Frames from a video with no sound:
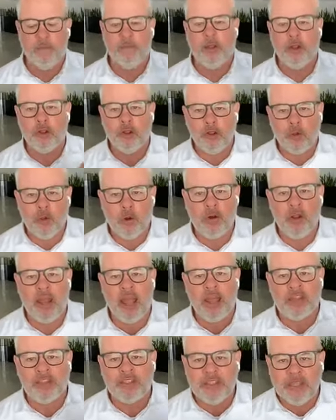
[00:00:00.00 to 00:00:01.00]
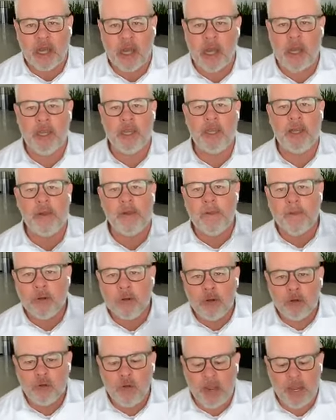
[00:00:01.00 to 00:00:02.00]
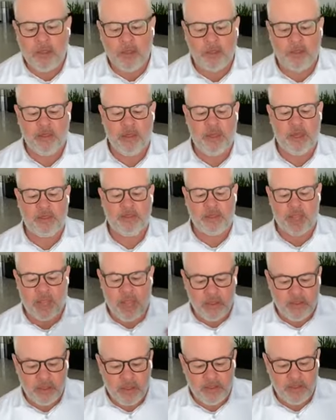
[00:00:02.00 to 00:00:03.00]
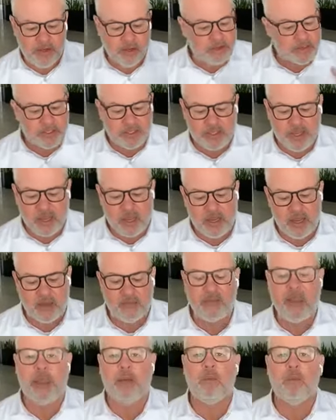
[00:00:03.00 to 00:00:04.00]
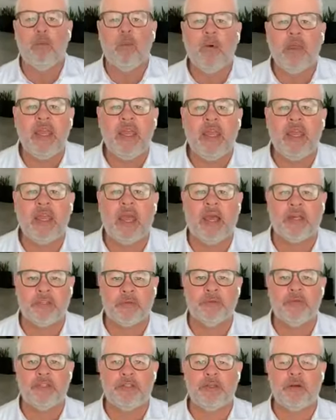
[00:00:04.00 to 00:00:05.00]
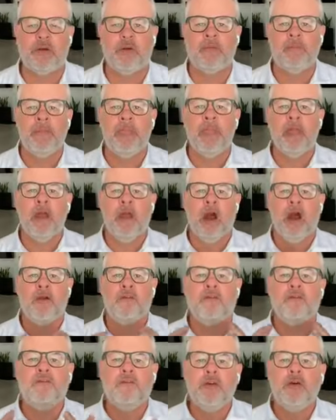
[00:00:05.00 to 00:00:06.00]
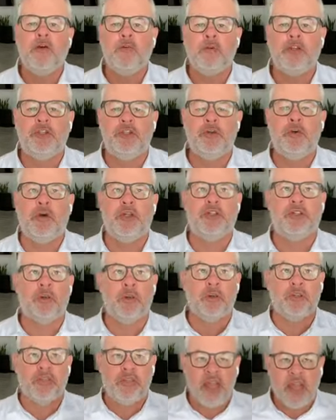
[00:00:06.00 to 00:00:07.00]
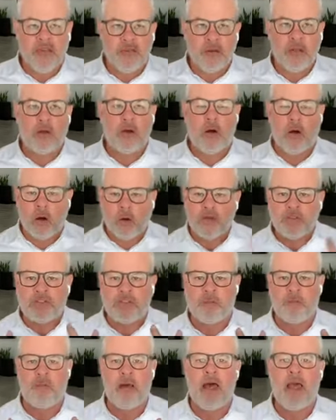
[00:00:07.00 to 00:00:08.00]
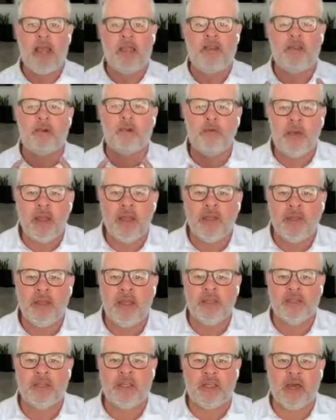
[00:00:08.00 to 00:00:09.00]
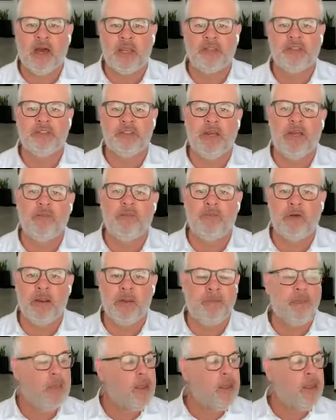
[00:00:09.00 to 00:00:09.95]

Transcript: The Lord has done great things. And then here's the second half. And we, as a result, are filled with joy. So when David calls to mind the great things that God has done for him,